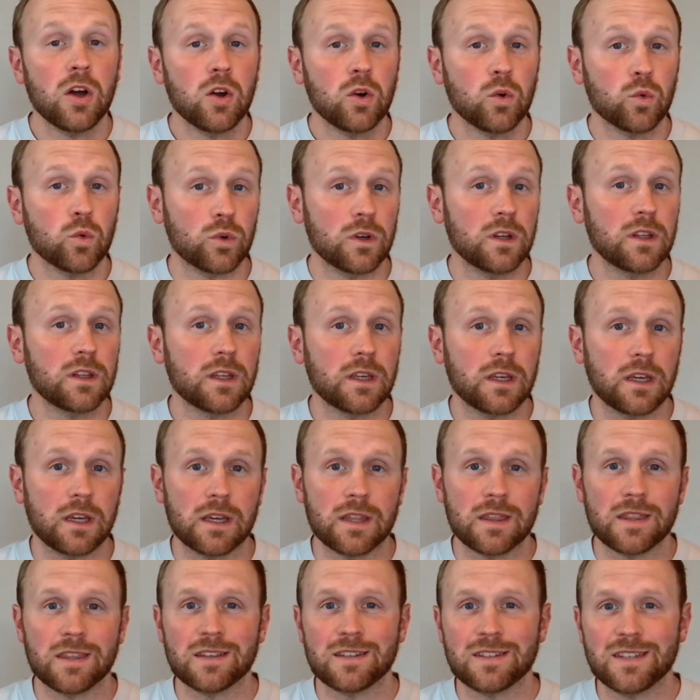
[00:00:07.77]
really
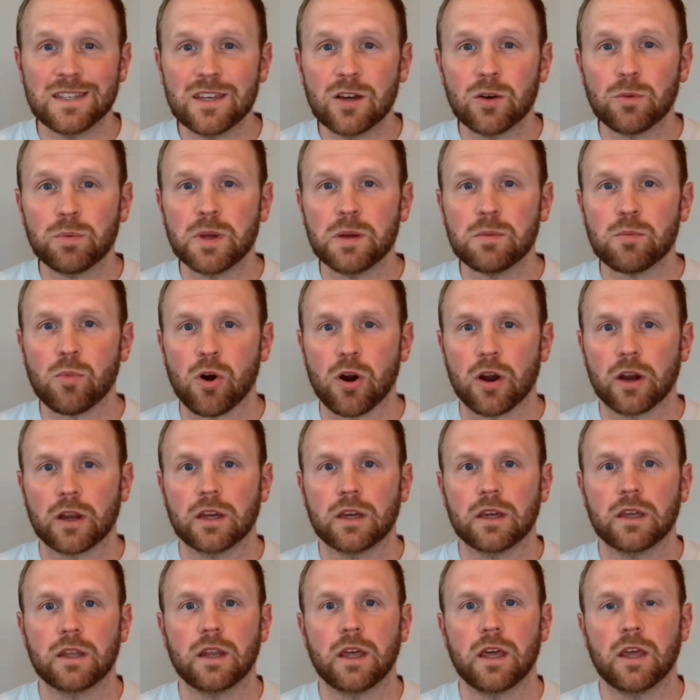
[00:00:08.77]
the DLP
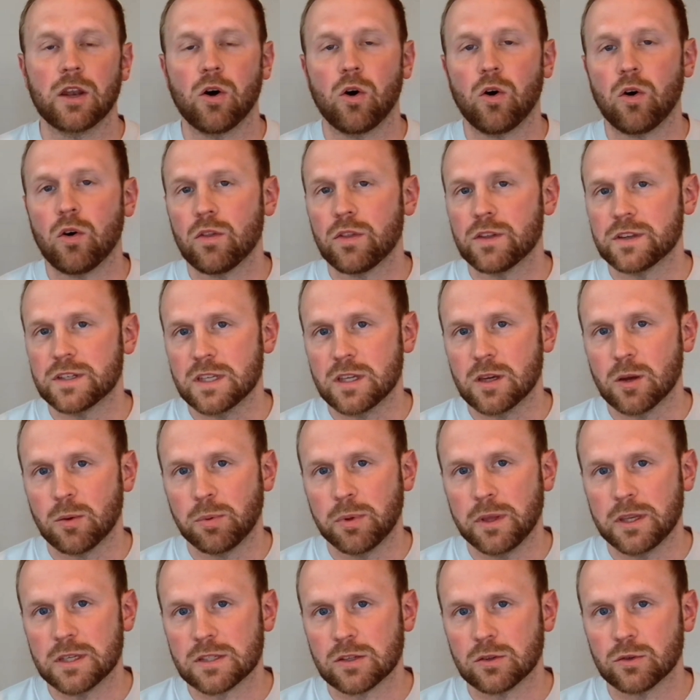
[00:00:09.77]
market and all the
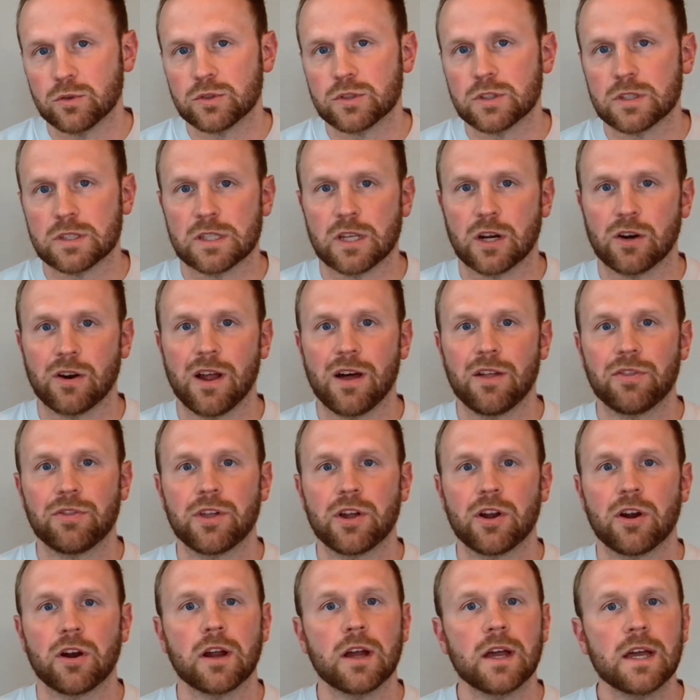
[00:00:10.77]
DLP solutions that are out
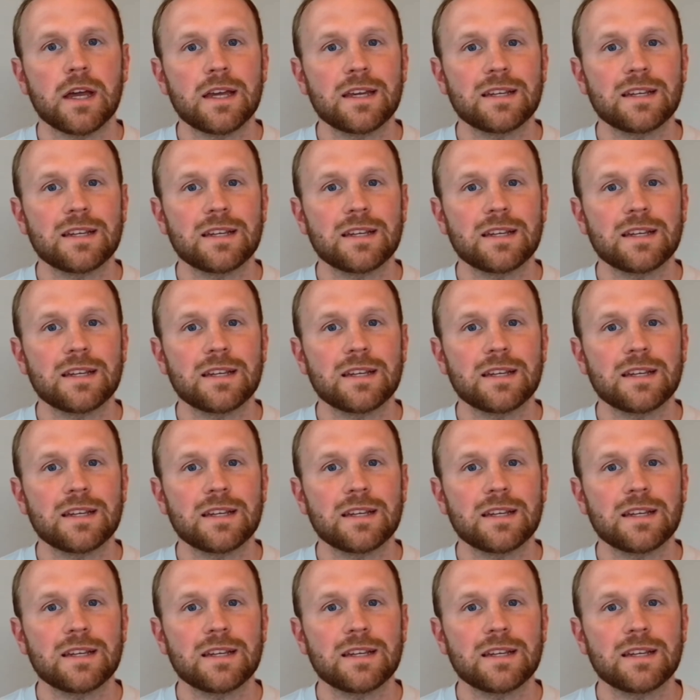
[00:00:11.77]
there